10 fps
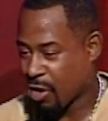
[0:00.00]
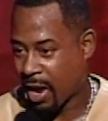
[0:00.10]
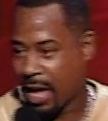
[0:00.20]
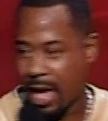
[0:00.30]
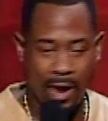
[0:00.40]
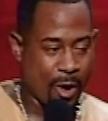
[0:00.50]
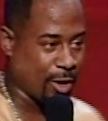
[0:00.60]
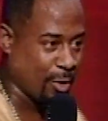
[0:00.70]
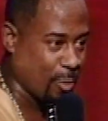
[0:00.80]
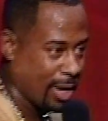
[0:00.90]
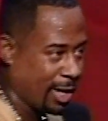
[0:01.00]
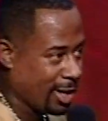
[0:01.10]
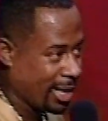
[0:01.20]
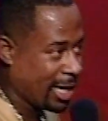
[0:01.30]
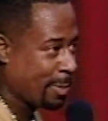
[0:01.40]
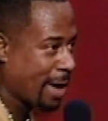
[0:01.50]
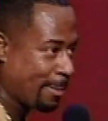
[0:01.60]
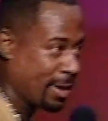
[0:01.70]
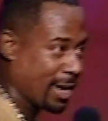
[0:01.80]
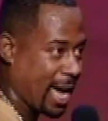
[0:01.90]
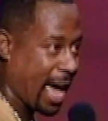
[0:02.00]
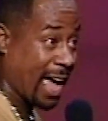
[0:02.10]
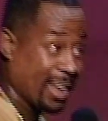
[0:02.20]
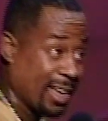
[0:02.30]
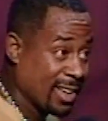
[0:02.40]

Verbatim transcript: trying to hang on to what little hip hop you got.